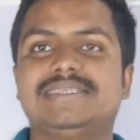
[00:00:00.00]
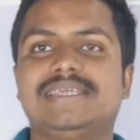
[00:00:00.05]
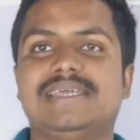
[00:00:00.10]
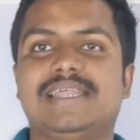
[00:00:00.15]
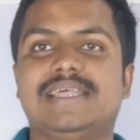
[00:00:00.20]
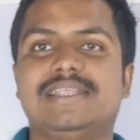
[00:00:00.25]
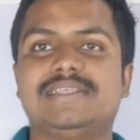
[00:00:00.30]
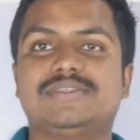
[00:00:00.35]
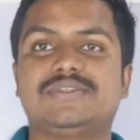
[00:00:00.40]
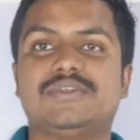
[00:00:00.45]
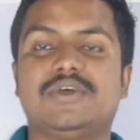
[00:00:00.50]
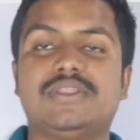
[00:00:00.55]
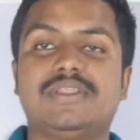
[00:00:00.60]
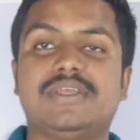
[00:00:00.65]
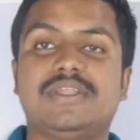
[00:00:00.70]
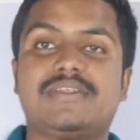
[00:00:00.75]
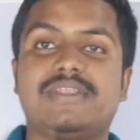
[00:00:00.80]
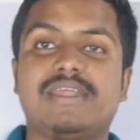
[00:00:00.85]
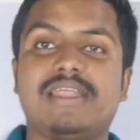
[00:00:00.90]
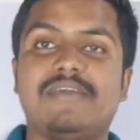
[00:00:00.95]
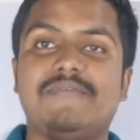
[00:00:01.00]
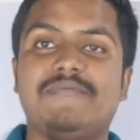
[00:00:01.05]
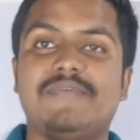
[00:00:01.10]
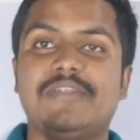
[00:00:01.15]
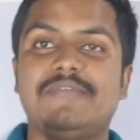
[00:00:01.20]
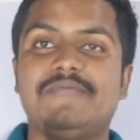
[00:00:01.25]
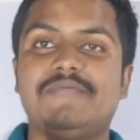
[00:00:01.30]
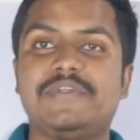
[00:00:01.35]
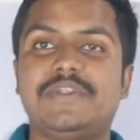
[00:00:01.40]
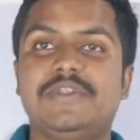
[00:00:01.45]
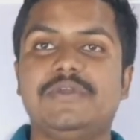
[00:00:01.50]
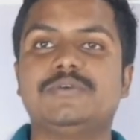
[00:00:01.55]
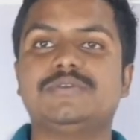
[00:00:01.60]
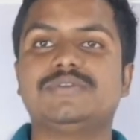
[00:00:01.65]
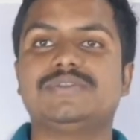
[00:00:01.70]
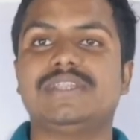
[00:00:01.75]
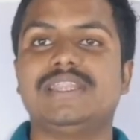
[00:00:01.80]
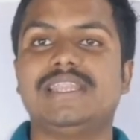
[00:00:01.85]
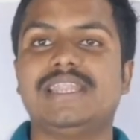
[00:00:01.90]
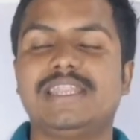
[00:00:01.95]
channel so that relevant
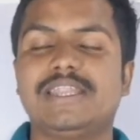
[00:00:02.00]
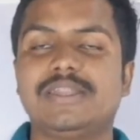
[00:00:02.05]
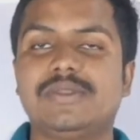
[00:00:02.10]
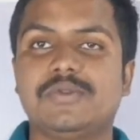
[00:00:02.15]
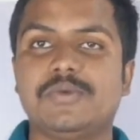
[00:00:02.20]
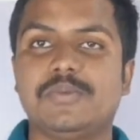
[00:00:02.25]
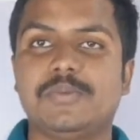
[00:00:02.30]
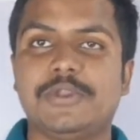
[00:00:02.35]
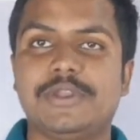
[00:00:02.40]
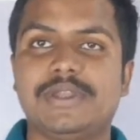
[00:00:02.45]
videos relating to